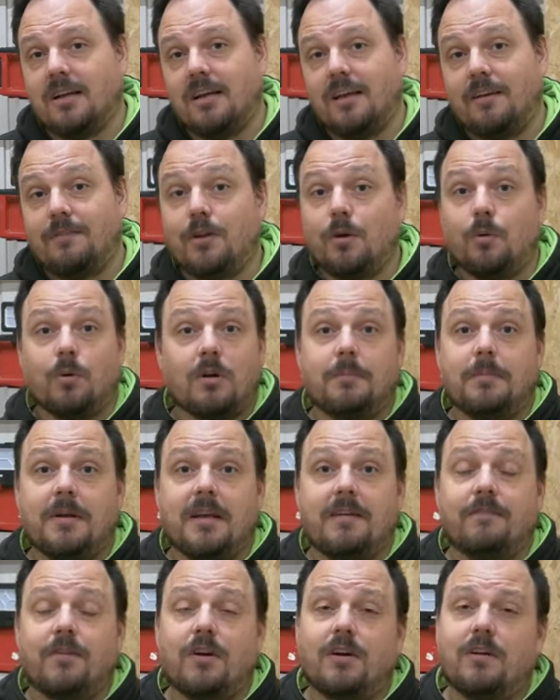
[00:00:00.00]
If you want to
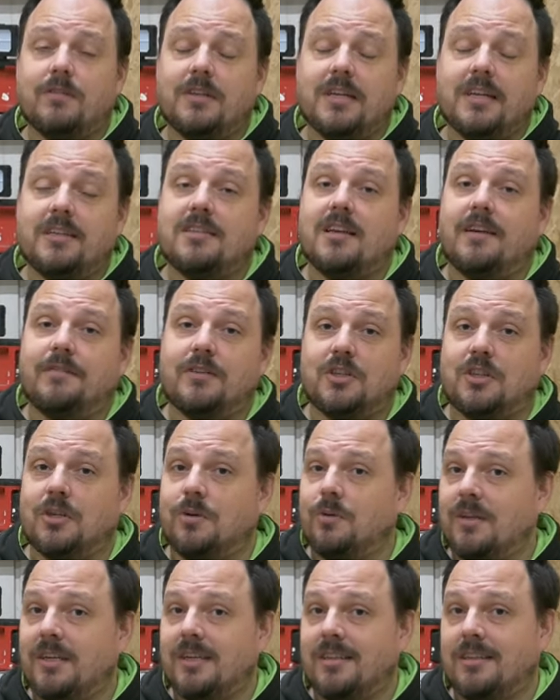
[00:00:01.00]
be involved, it is never
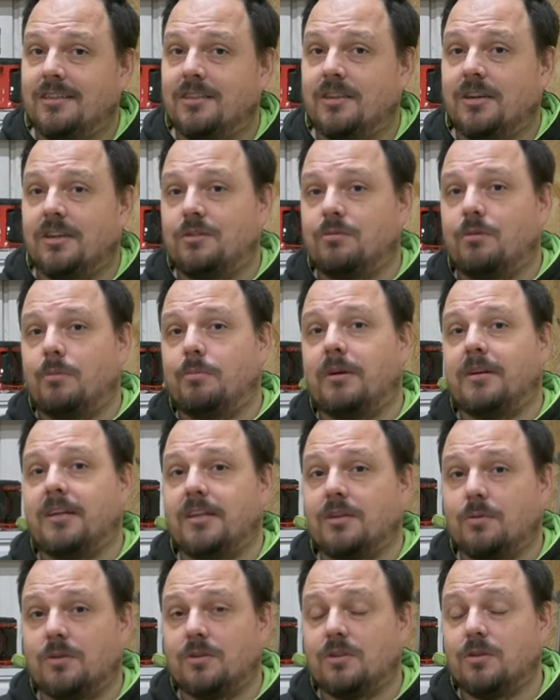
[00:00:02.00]
too late. The door to
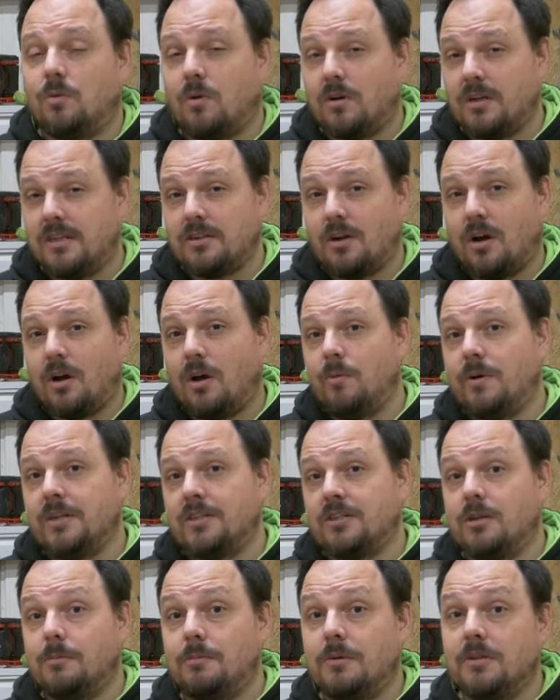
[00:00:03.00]
Apprentice 1-to-1 is
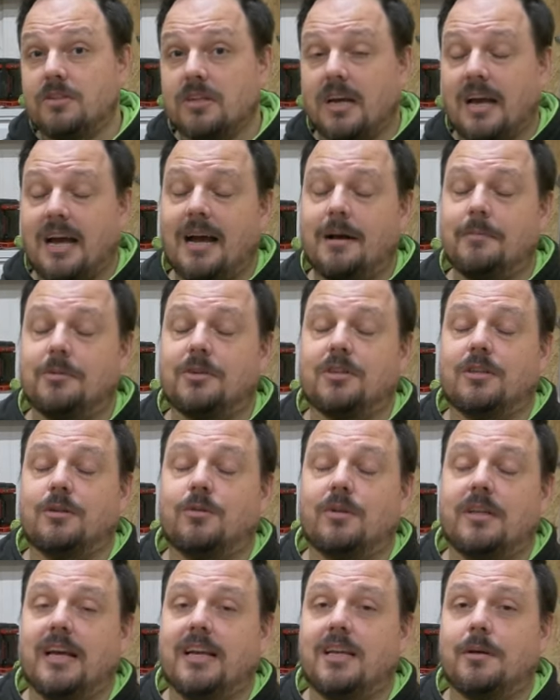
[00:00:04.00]
always open to
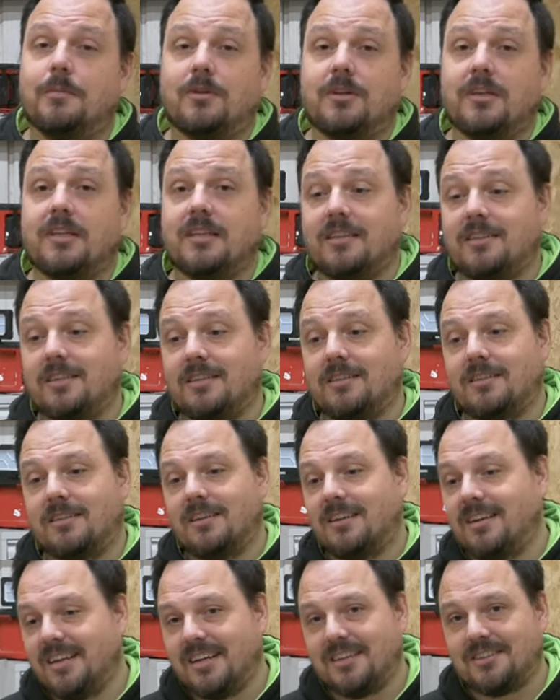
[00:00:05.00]
absolutely anybody. This
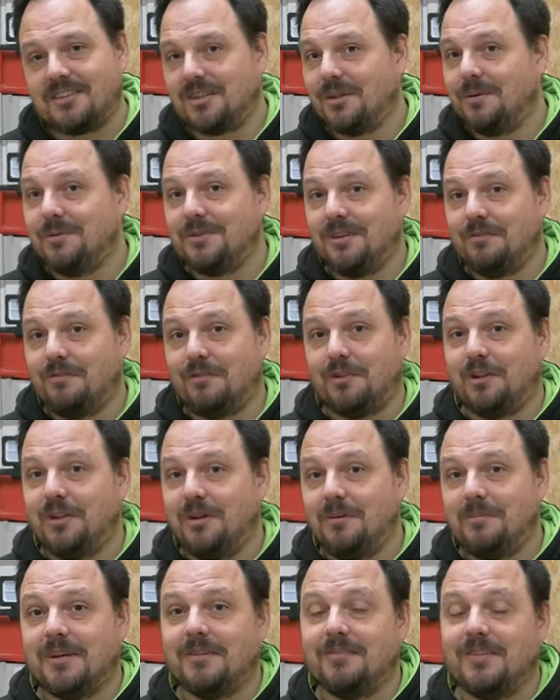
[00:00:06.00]
isn't an exclusive
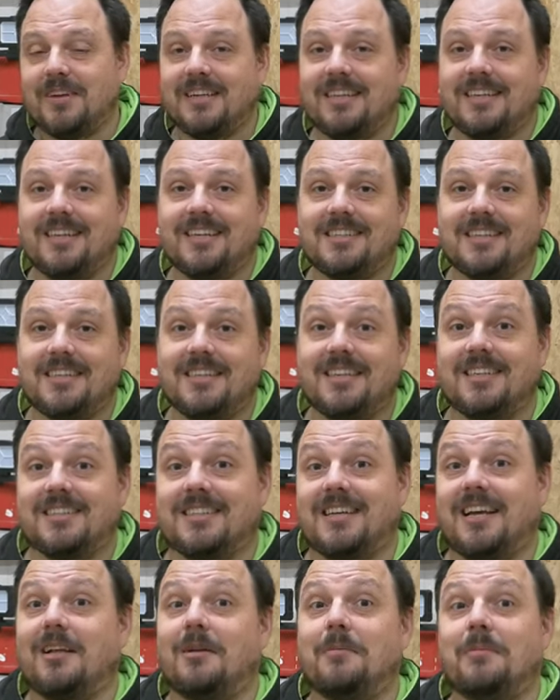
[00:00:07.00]
club. It really is here
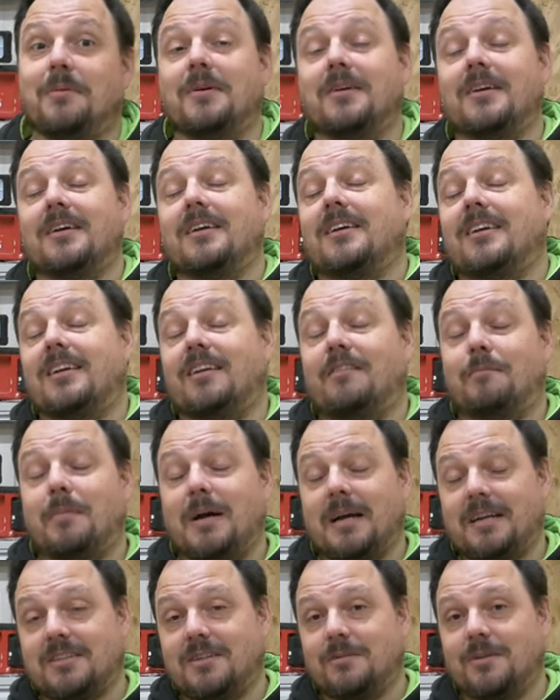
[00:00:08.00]
to help give
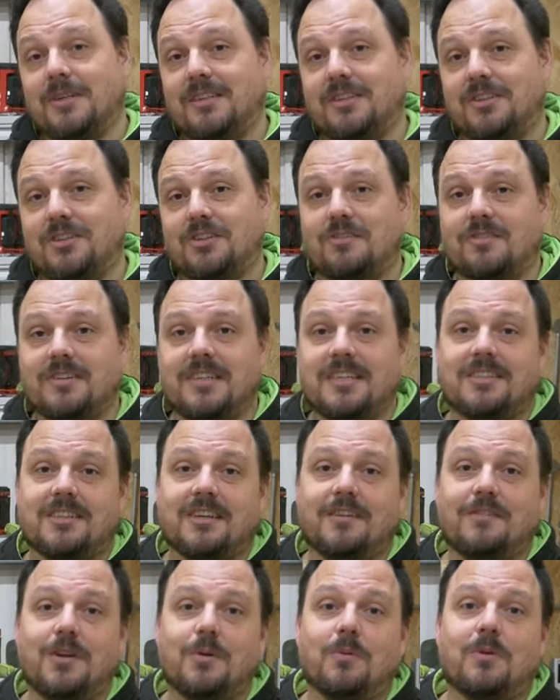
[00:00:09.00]
back to industry. So
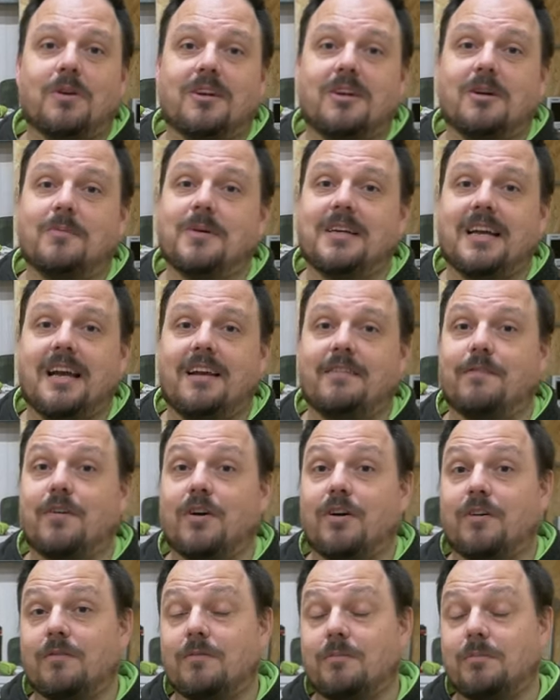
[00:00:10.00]
if you want to come and get
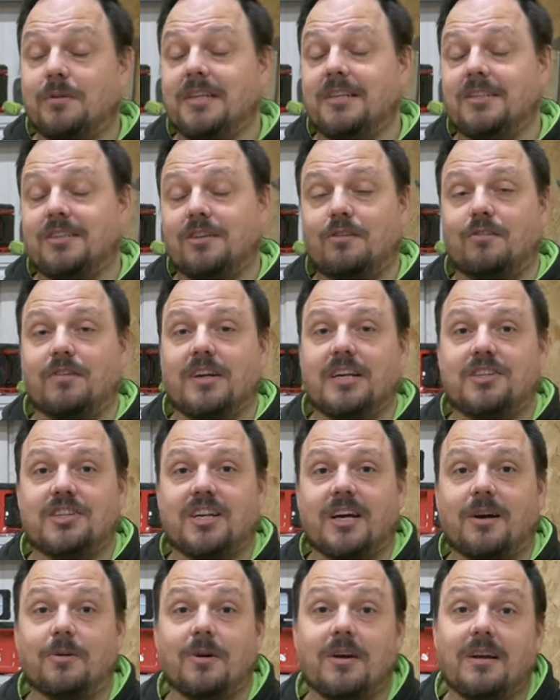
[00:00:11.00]
involved, please do reach
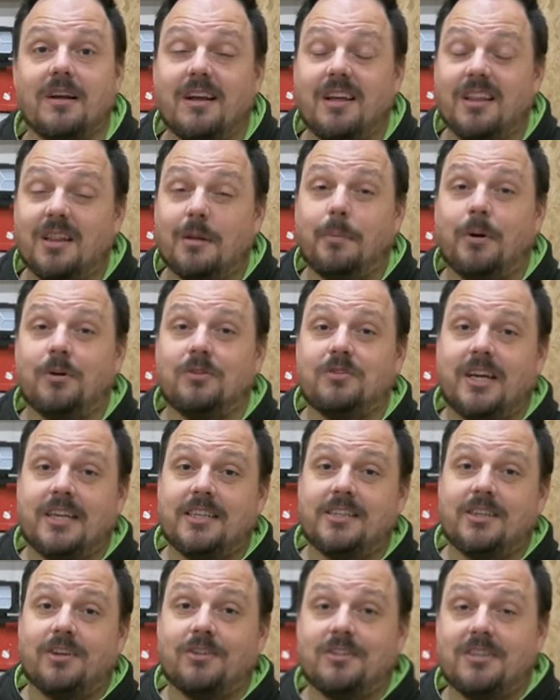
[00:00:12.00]
out. The
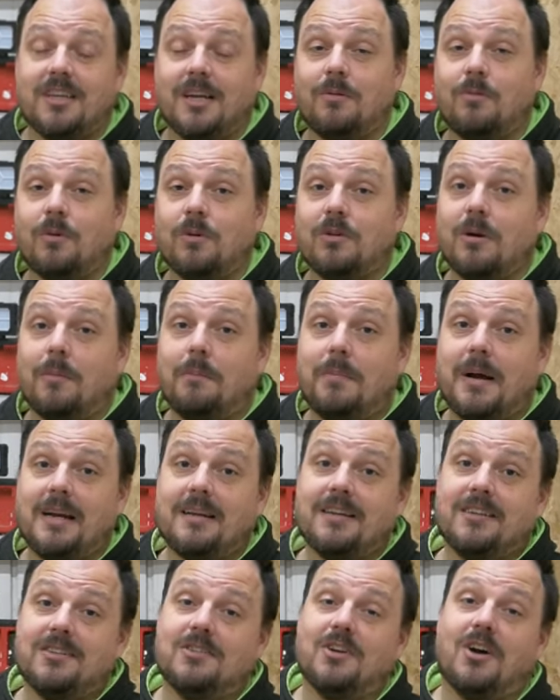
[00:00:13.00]
podcast content will come
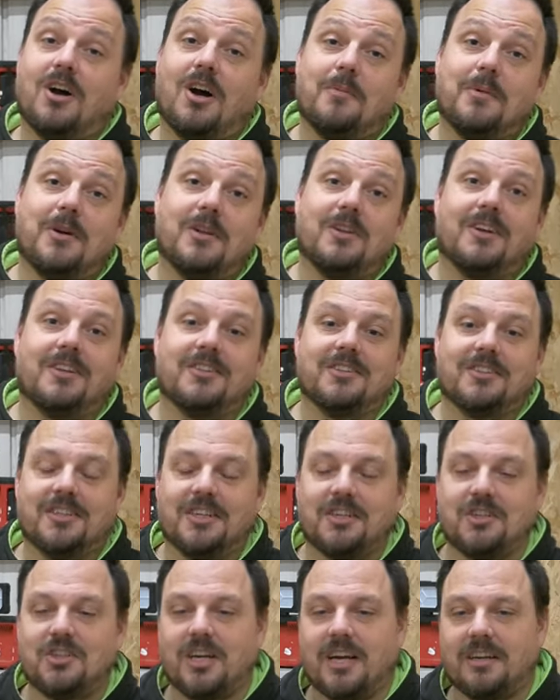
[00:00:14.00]
back as normal onto
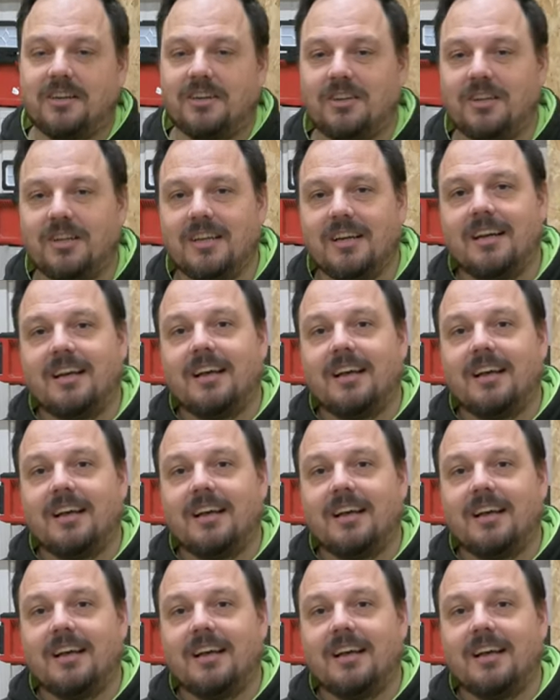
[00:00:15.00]
this channel.